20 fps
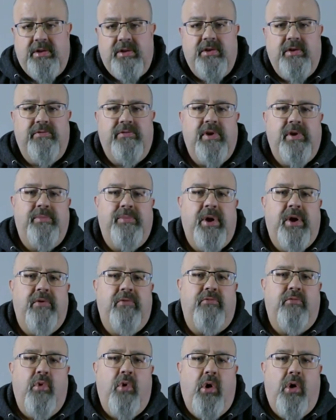Lovely bit
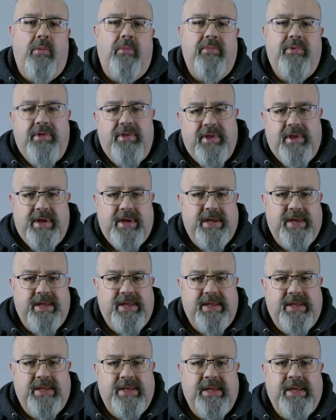of warmth
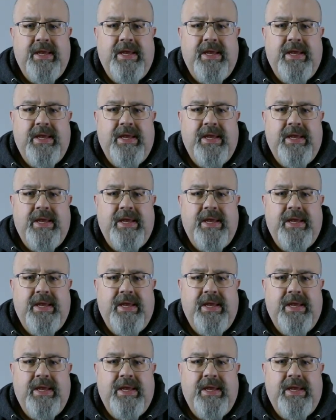in